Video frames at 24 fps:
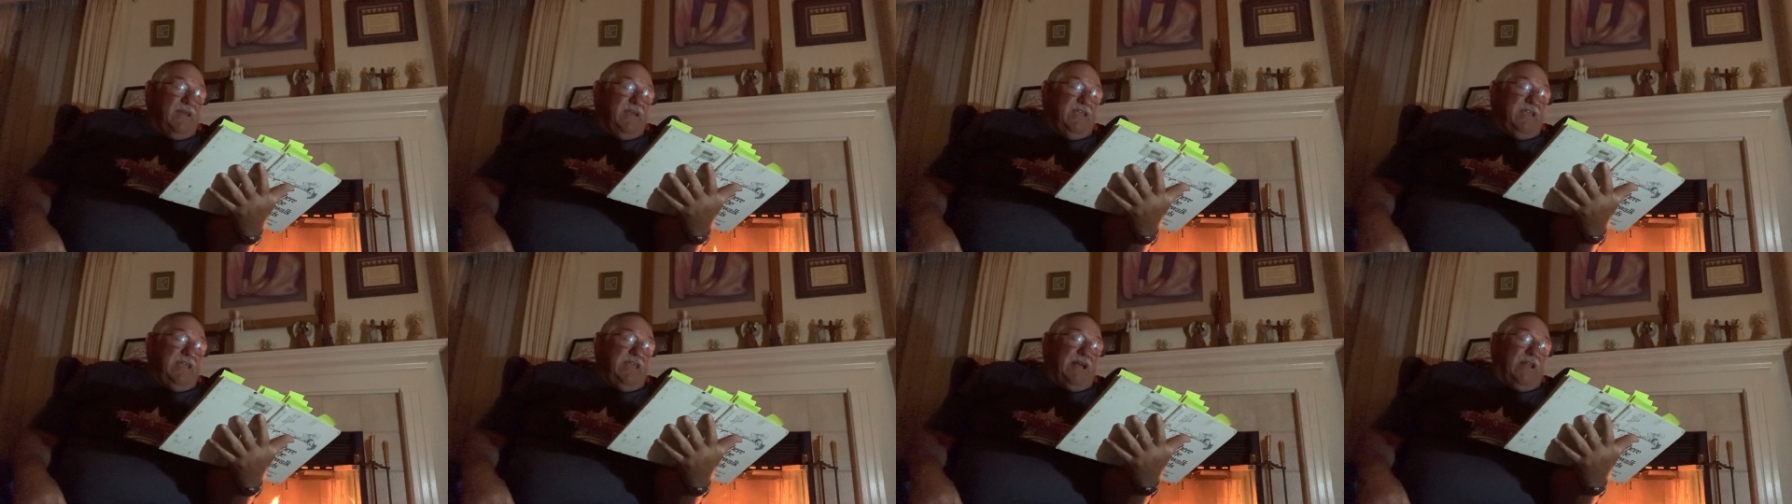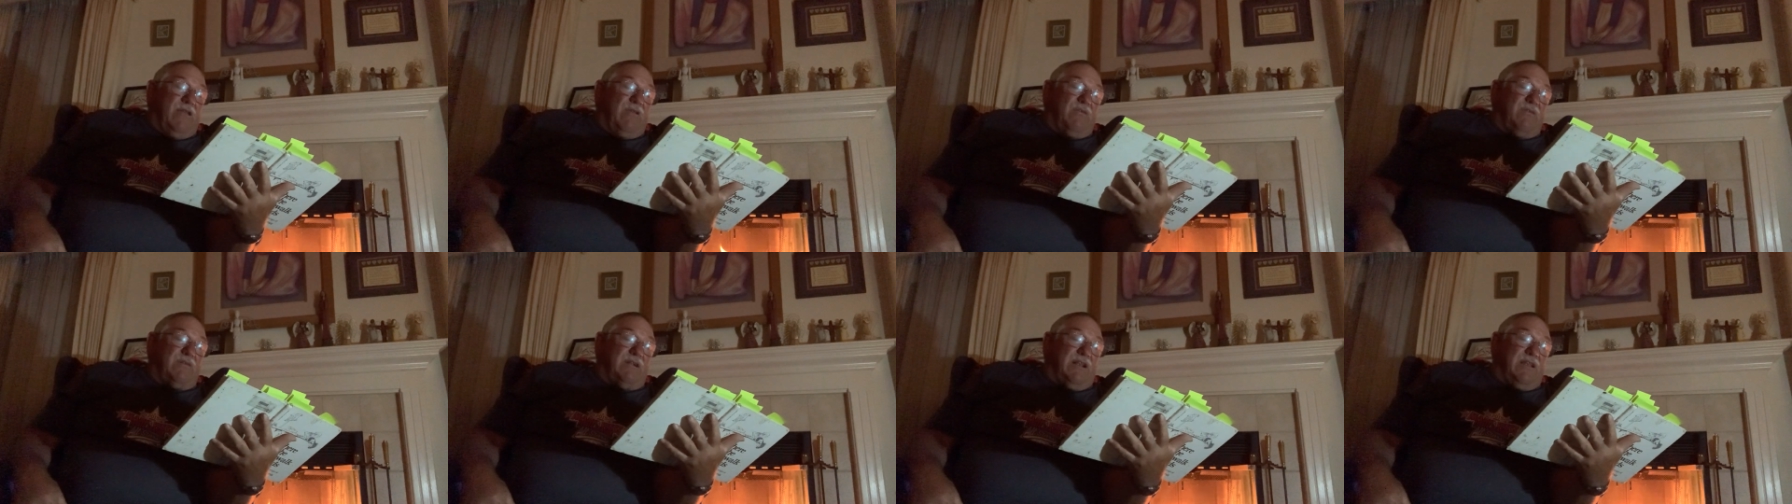
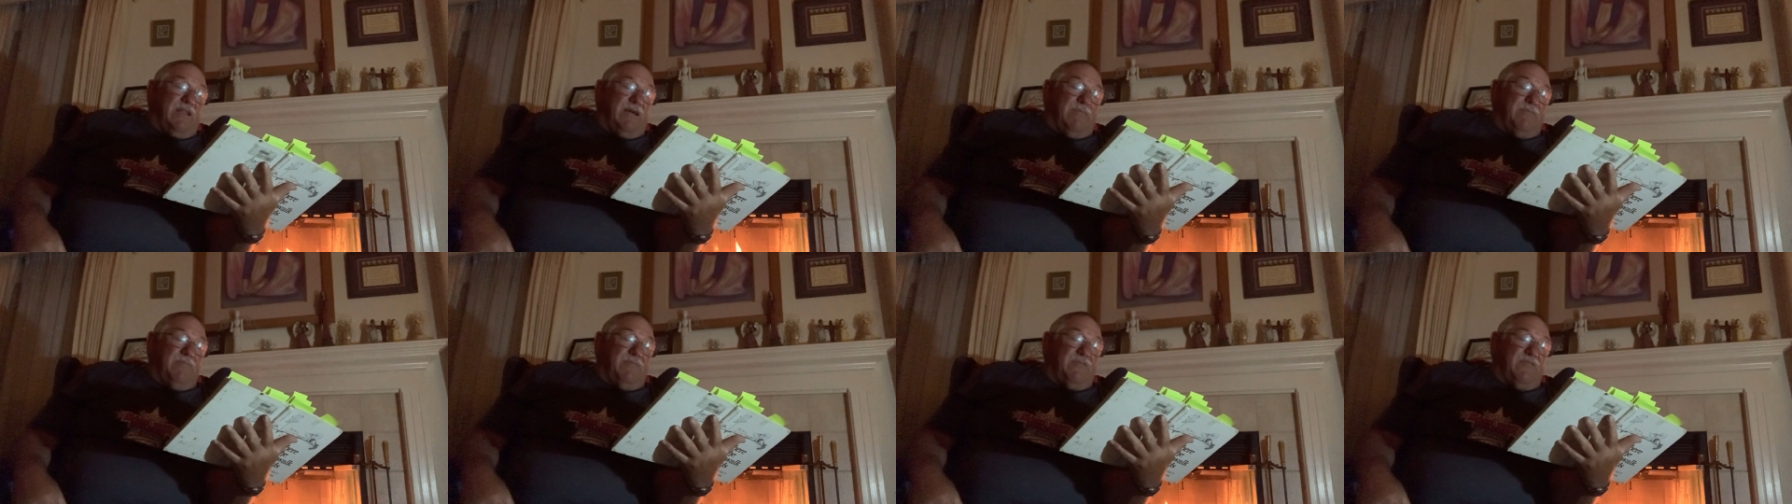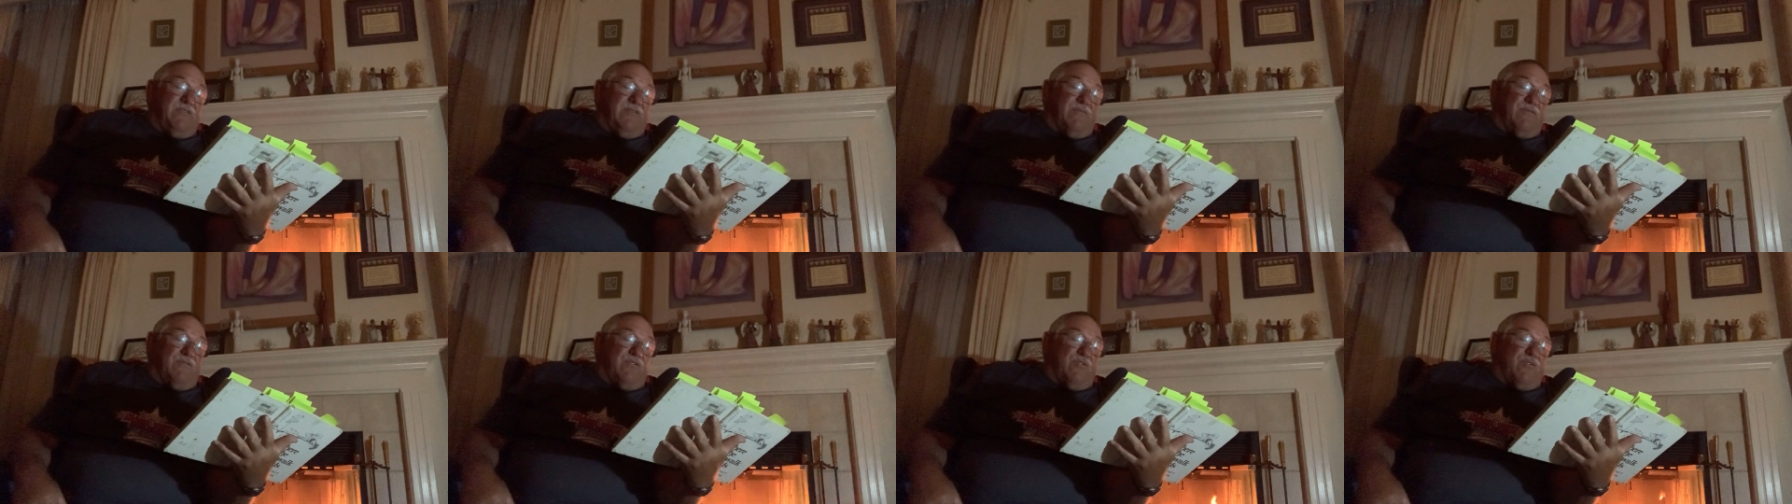yellow clumps
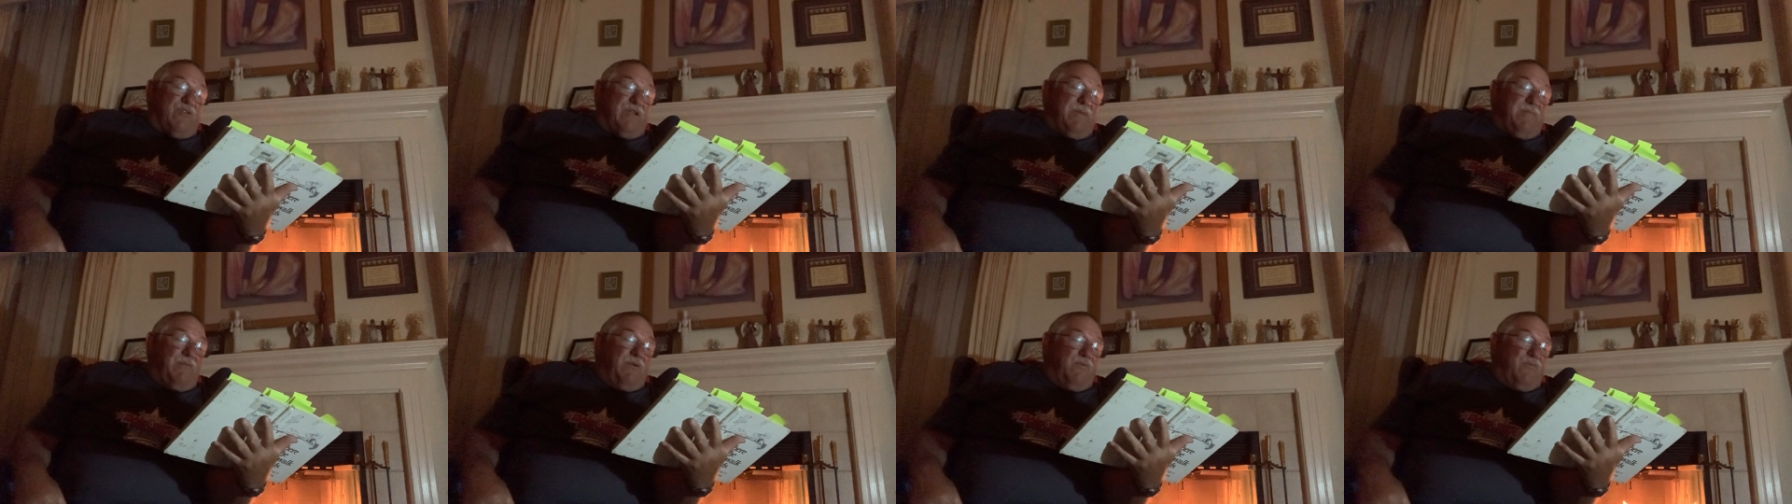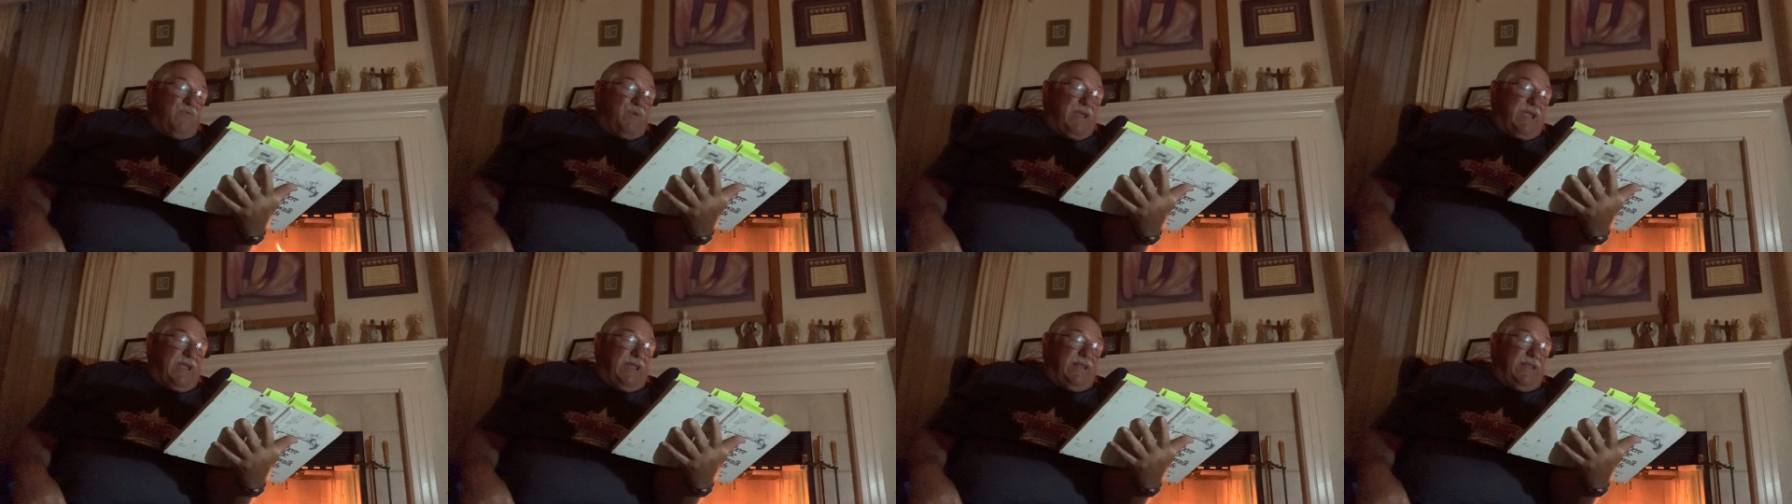of cream of
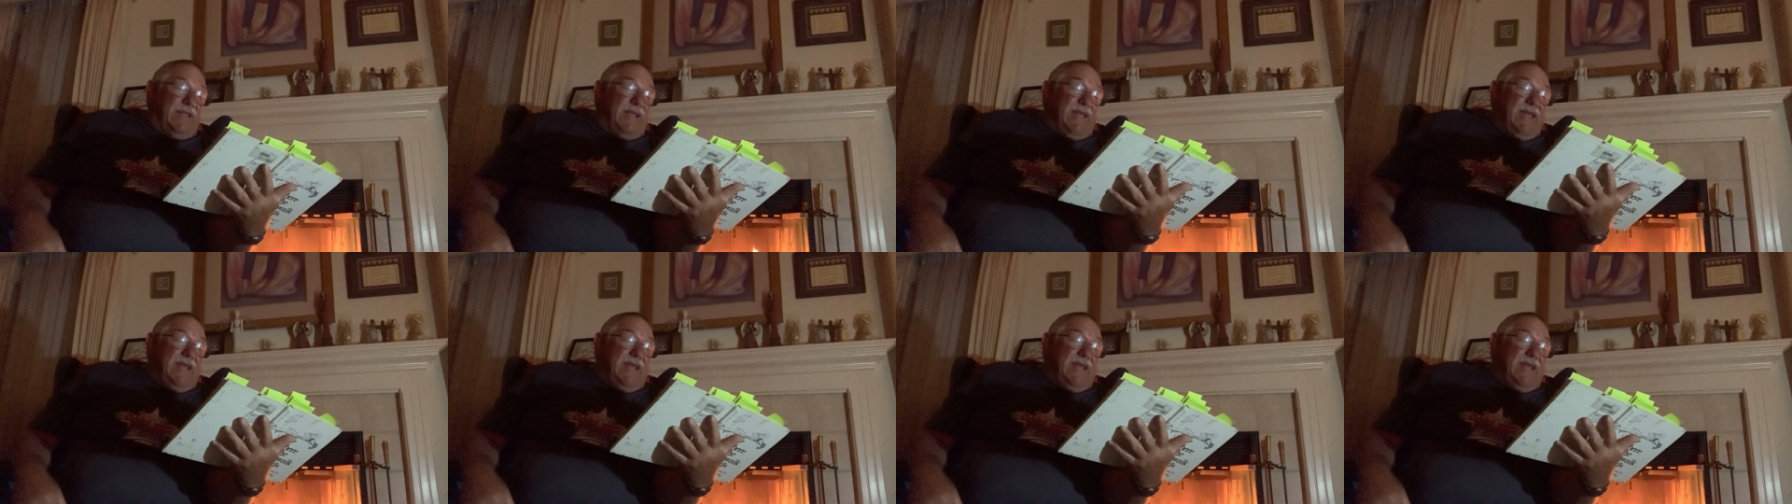wheat.